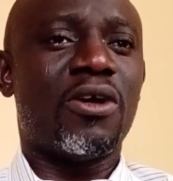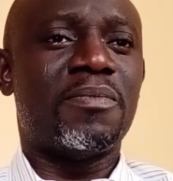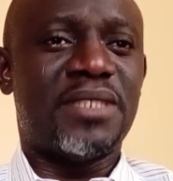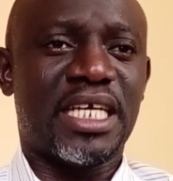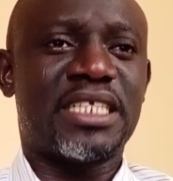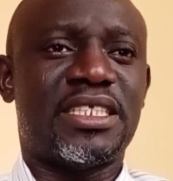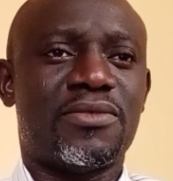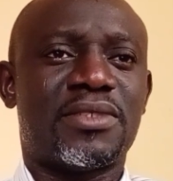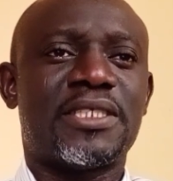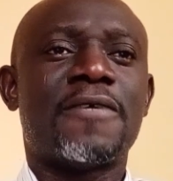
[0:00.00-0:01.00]

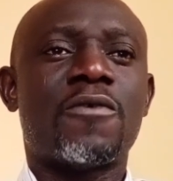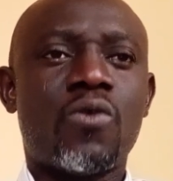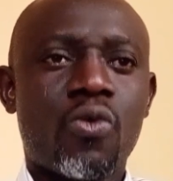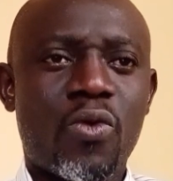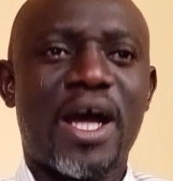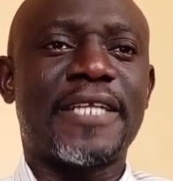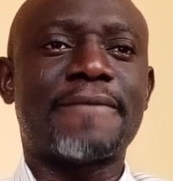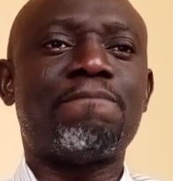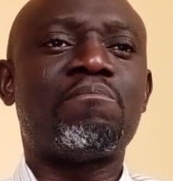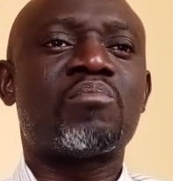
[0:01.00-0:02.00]
objectives. 1,